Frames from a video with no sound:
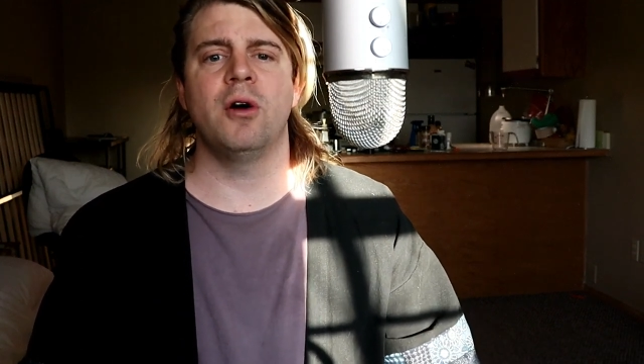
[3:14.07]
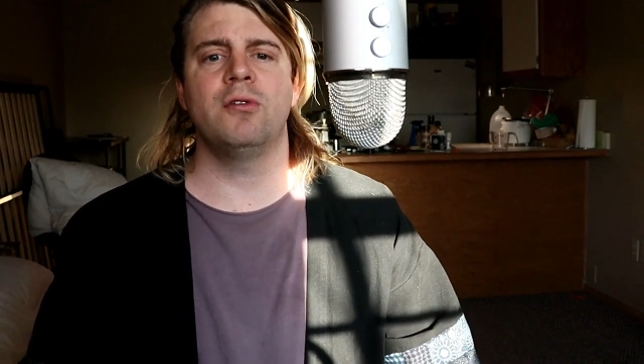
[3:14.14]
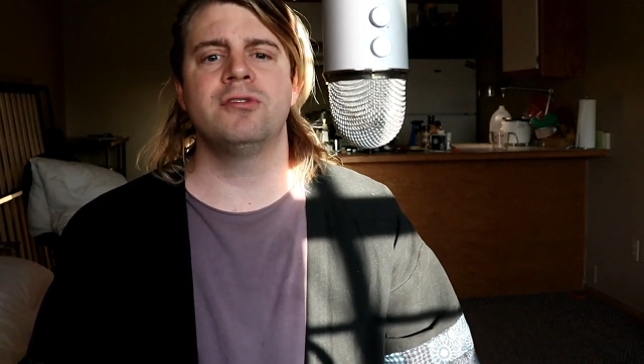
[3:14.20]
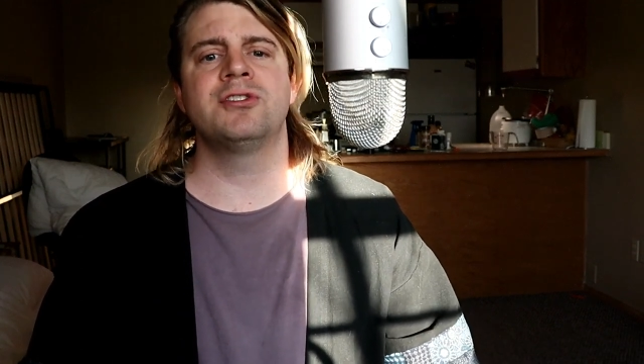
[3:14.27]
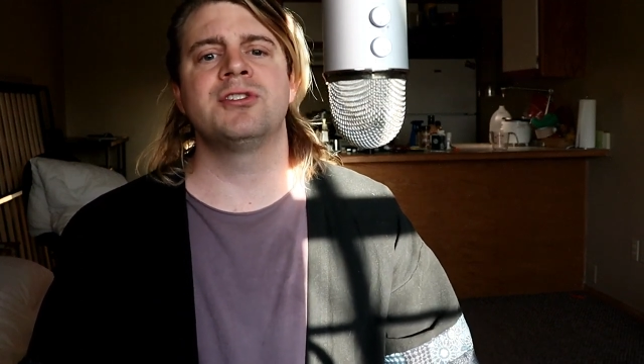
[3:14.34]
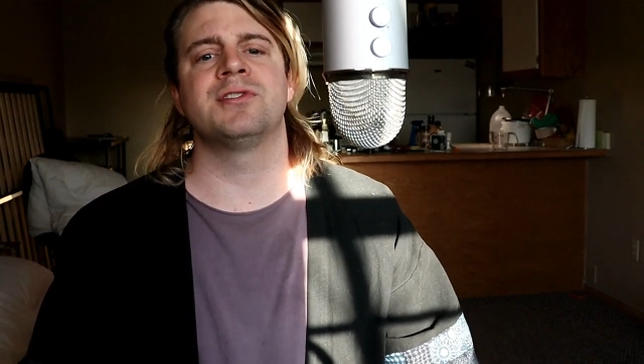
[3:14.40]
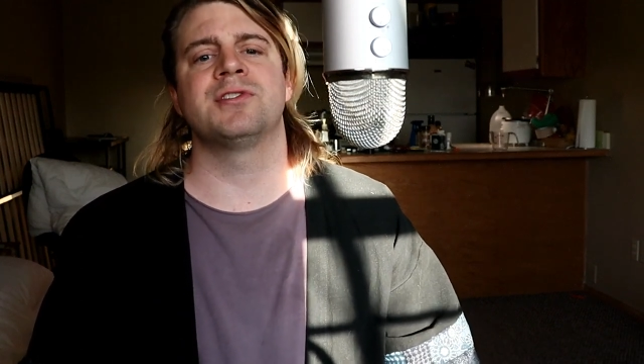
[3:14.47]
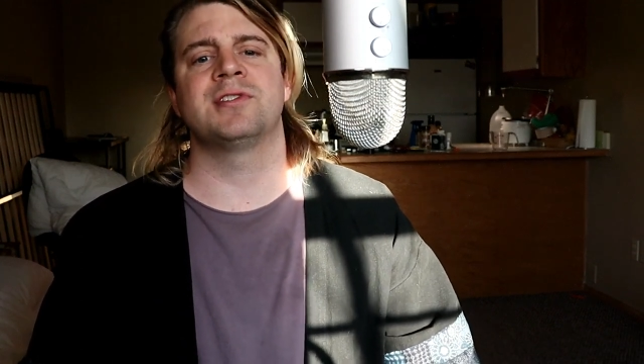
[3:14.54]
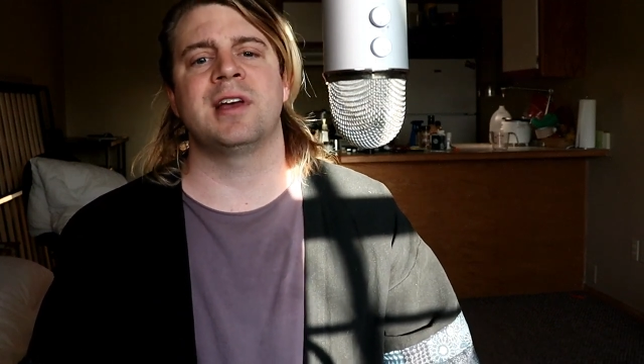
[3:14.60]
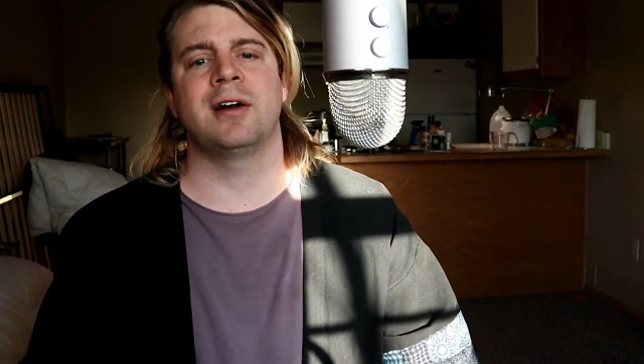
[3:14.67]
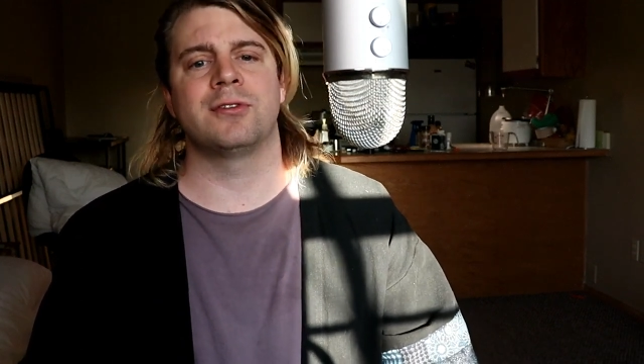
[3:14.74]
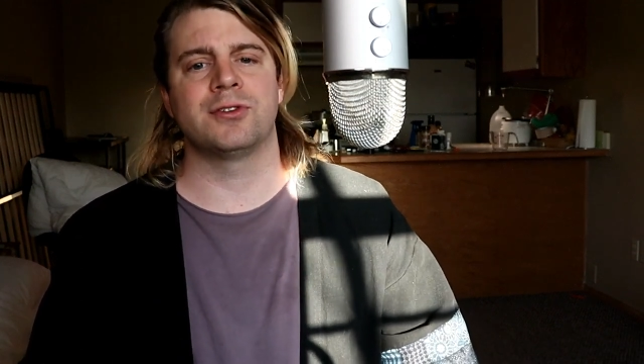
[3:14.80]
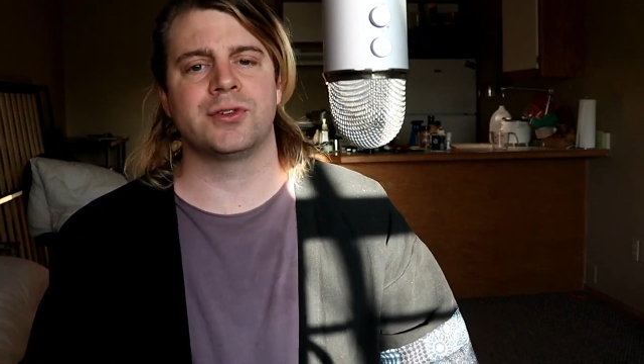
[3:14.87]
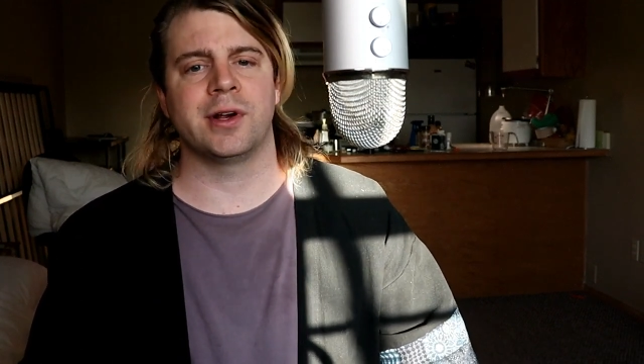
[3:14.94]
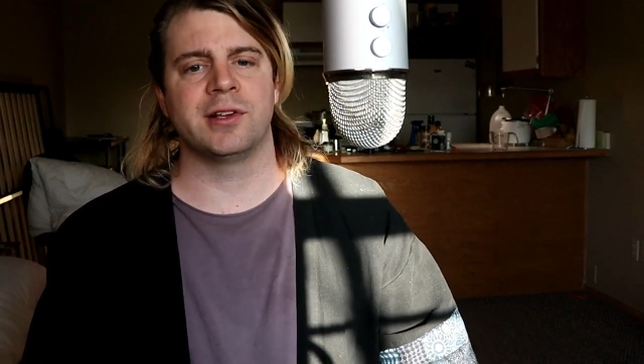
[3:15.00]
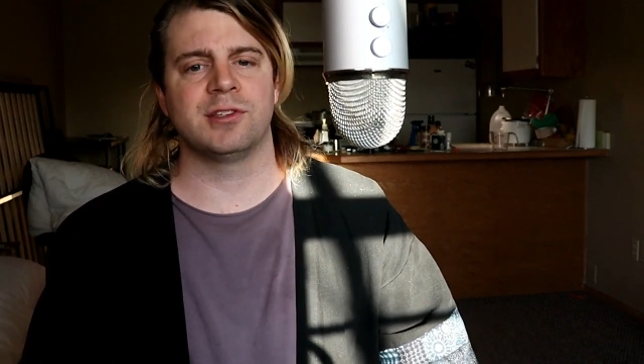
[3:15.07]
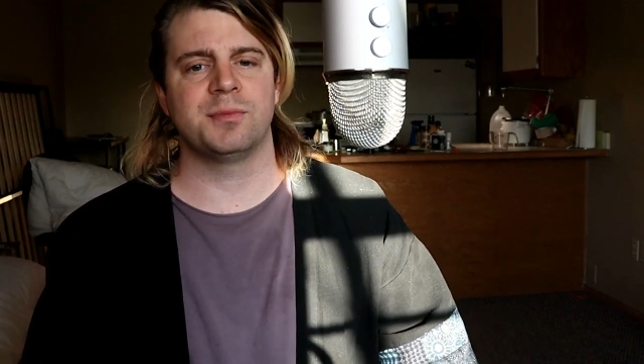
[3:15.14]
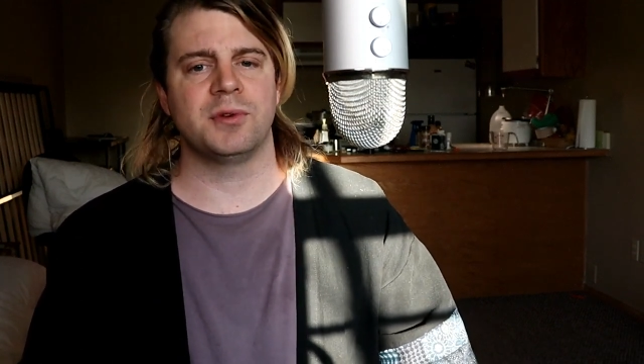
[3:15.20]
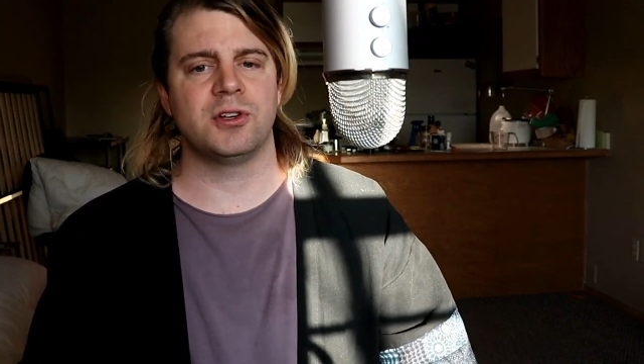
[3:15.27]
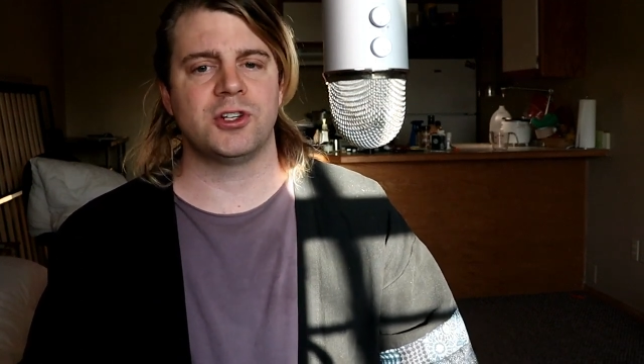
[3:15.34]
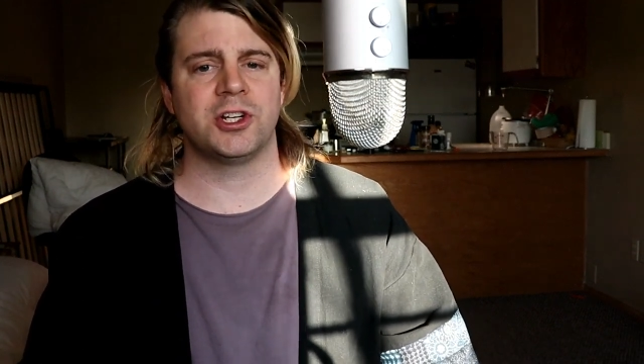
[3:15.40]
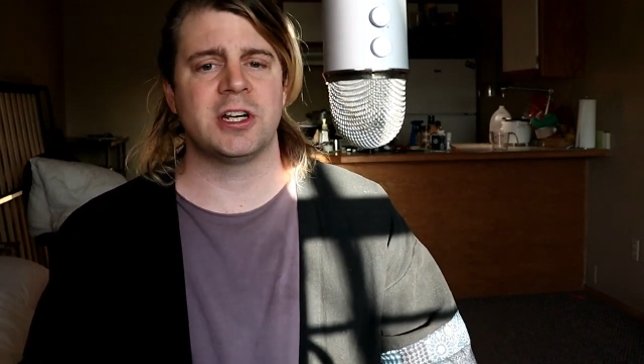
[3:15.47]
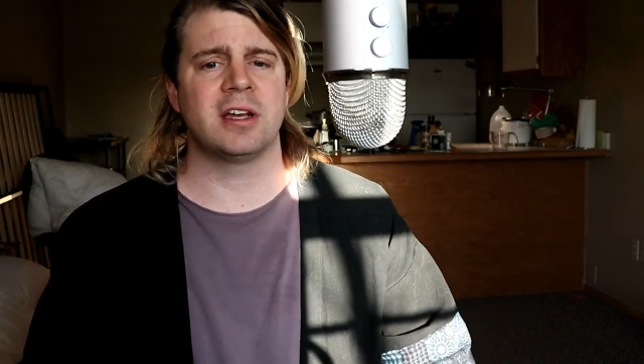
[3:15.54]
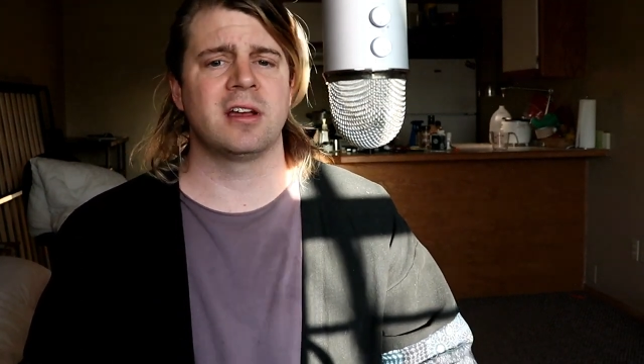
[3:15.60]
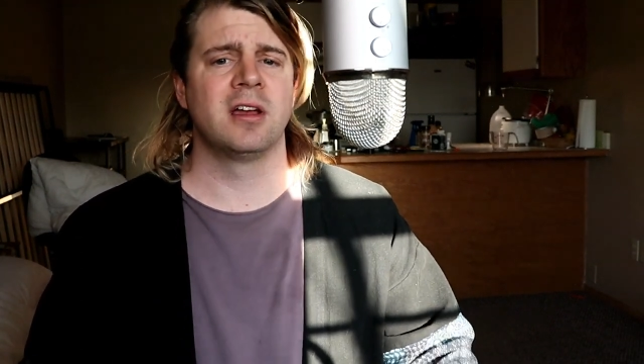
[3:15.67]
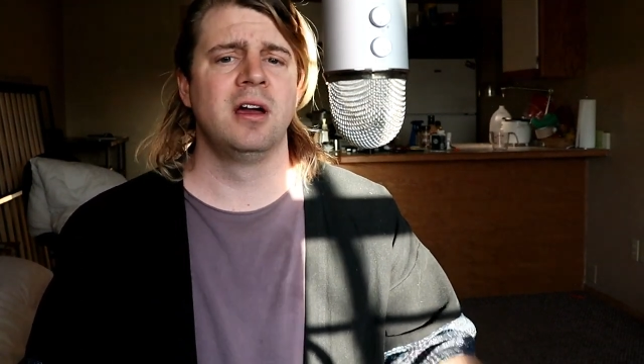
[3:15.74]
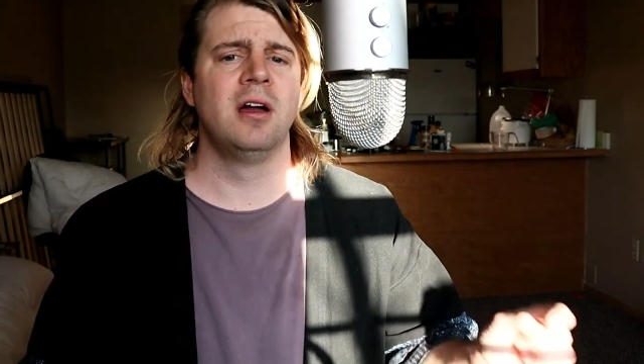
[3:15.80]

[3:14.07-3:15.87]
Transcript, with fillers: ocean sound transmission